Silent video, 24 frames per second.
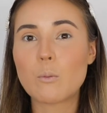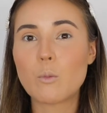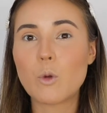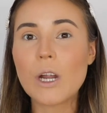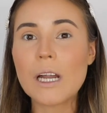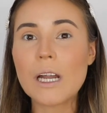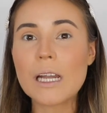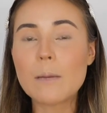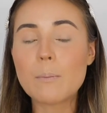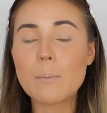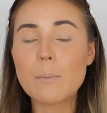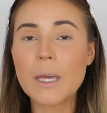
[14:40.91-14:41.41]

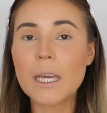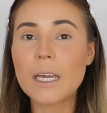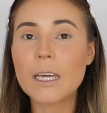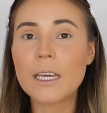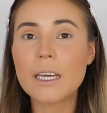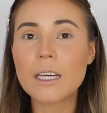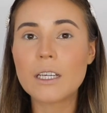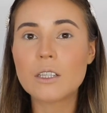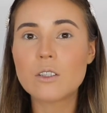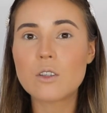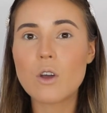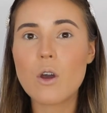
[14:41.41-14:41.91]
really
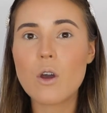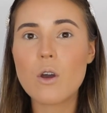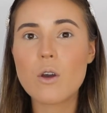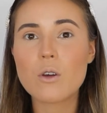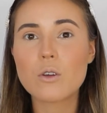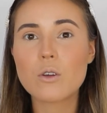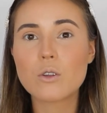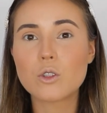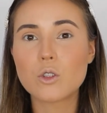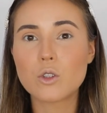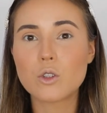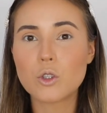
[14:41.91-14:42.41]
pinky
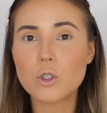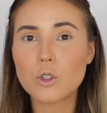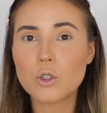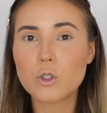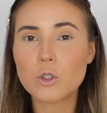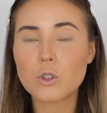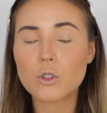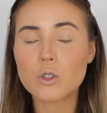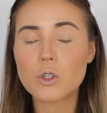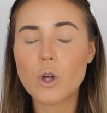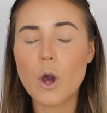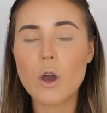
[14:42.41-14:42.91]
tones,
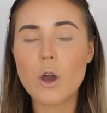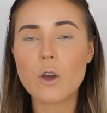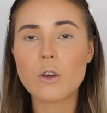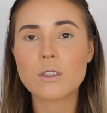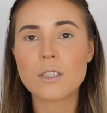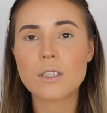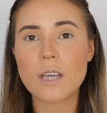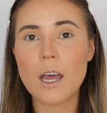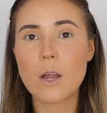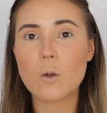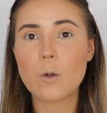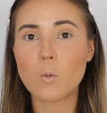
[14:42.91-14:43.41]
neutral
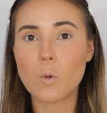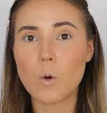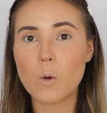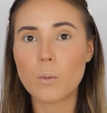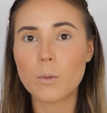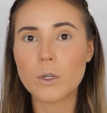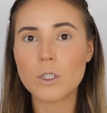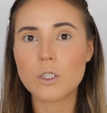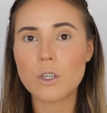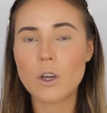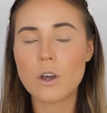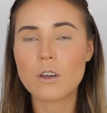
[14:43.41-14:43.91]
tones, and
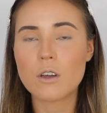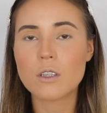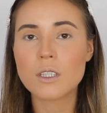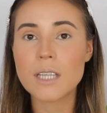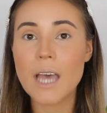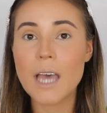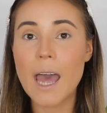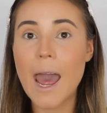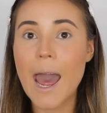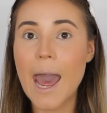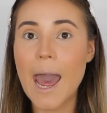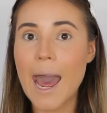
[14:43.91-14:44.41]
warmer tones,
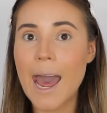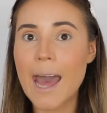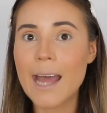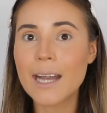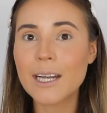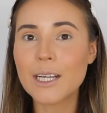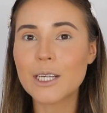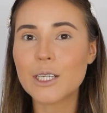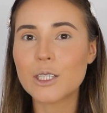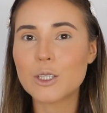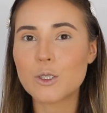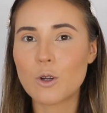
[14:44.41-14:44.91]

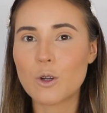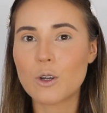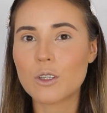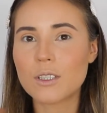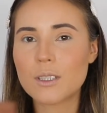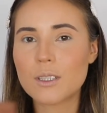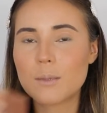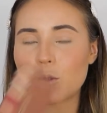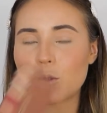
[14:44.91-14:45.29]
and it's got some